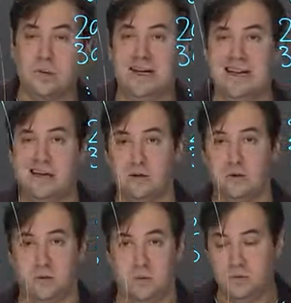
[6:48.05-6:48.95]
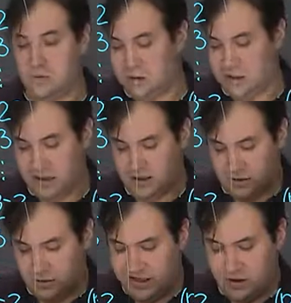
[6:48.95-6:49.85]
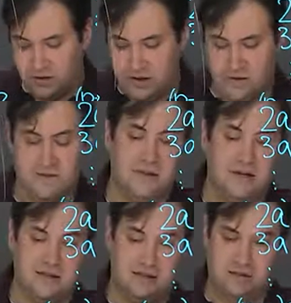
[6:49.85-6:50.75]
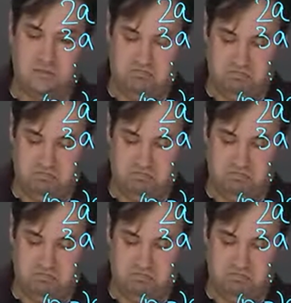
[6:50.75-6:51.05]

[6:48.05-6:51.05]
we need to do is to get rid of this